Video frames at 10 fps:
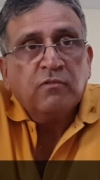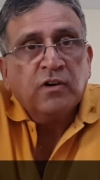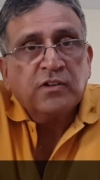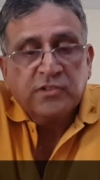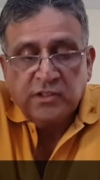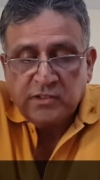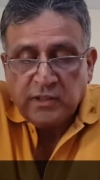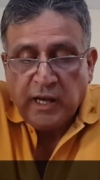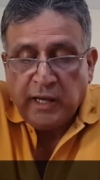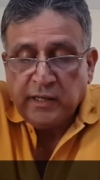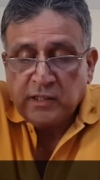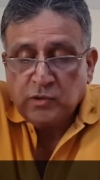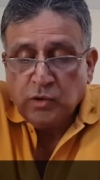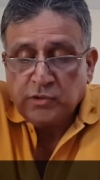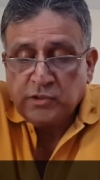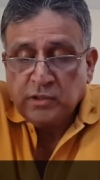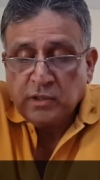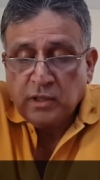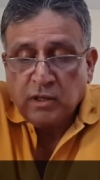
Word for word: verses, anecdotes,